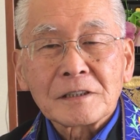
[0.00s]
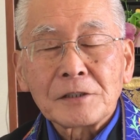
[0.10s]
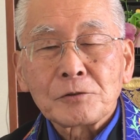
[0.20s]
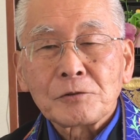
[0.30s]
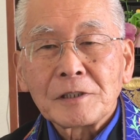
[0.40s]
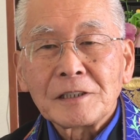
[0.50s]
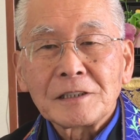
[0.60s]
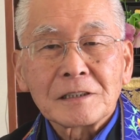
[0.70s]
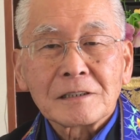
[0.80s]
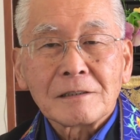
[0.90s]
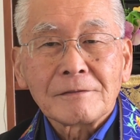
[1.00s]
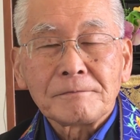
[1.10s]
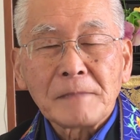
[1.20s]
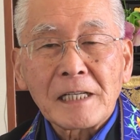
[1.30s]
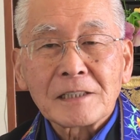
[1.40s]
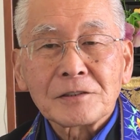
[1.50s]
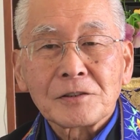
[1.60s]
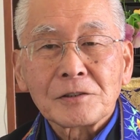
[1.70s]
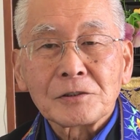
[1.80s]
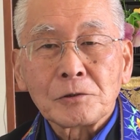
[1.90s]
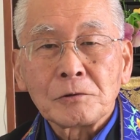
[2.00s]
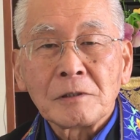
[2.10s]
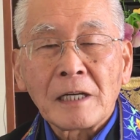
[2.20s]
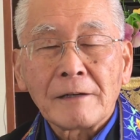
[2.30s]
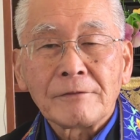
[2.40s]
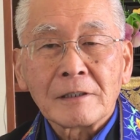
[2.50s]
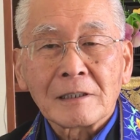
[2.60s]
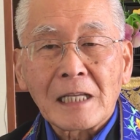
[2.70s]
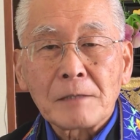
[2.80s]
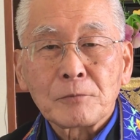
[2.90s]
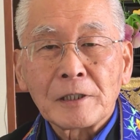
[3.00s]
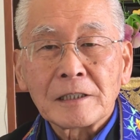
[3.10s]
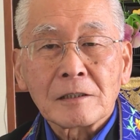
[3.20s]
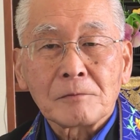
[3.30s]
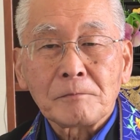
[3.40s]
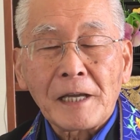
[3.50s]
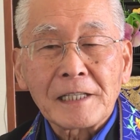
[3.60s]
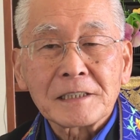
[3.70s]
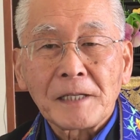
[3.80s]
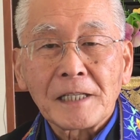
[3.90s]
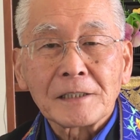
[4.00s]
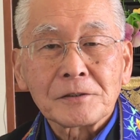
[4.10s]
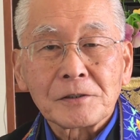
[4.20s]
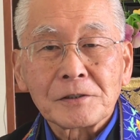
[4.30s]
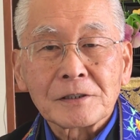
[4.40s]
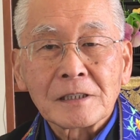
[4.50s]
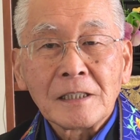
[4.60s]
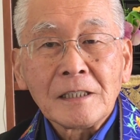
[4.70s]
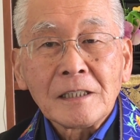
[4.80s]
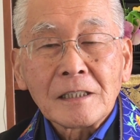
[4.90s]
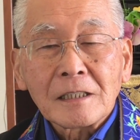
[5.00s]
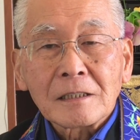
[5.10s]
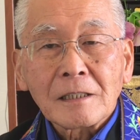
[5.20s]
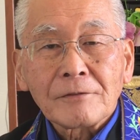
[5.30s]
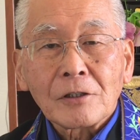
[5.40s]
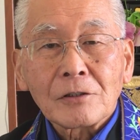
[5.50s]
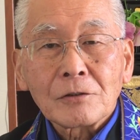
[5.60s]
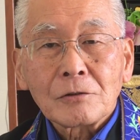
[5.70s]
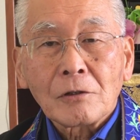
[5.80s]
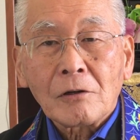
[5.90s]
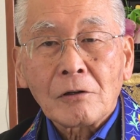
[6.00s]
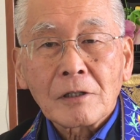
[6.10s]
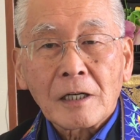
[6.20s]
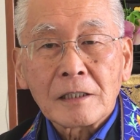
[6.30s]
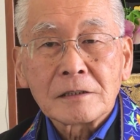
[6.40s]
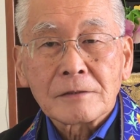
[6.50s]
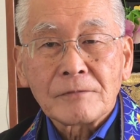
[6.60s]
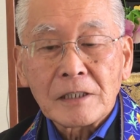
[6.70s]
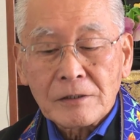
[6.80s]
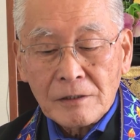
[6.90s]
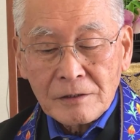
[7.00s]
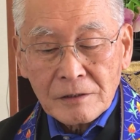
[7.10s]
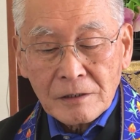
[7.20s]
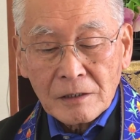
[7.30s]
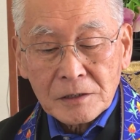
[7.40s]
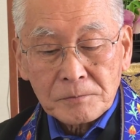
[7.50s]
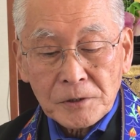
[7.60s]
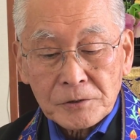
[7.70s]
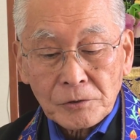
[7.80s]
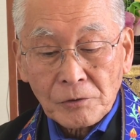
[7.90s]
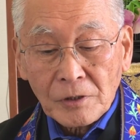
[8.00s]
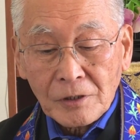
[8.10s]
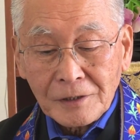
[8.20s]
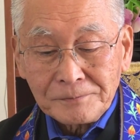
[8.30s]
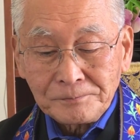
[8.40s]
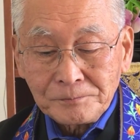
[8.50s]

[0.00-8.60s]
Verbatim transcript: centuries of masters who have elaborated on past masters and have gone through all kinds of deep Uh, spiritual thought.